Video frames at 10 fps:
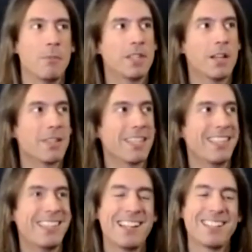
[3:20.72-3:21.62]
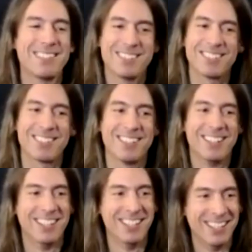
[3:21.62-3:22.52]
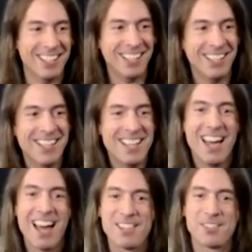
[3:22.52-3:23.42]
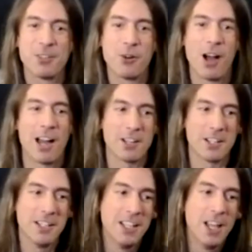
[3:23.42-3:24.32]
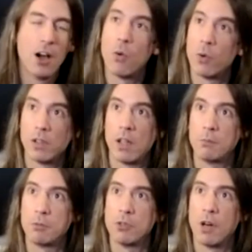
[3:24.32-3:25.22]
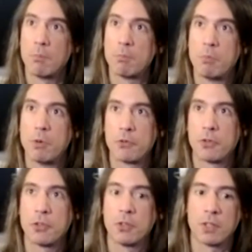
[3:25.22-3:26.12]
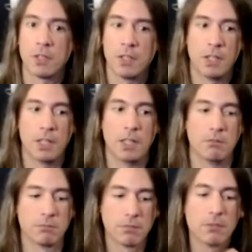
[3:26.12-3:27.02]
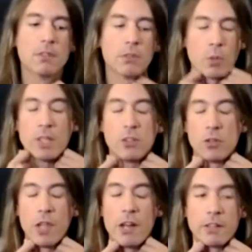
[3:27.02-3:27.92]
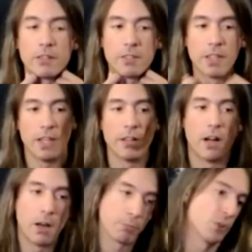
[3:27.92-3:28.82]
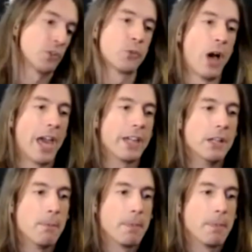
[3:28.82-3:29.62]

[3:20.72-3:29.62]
Becoming younger as you go higher will help you up both your, raise your larynx and up your twang.